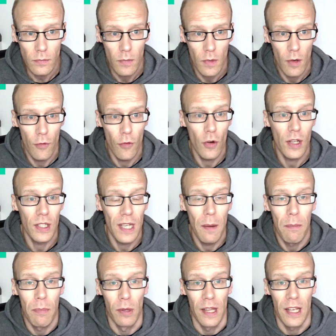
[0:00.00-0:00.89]
For
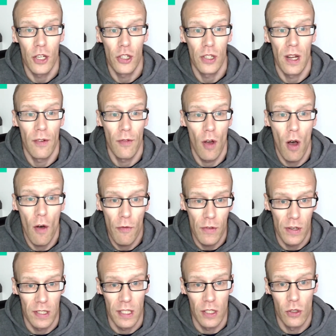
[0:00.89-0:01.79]
example, it should have
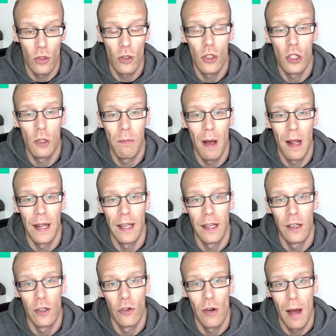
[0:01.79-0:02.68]
obviously good spelling
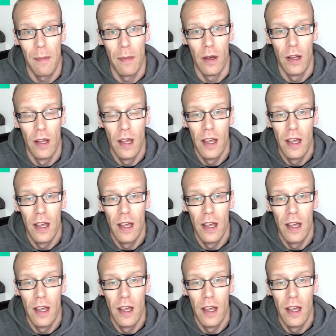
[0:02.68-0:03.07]
and grammar,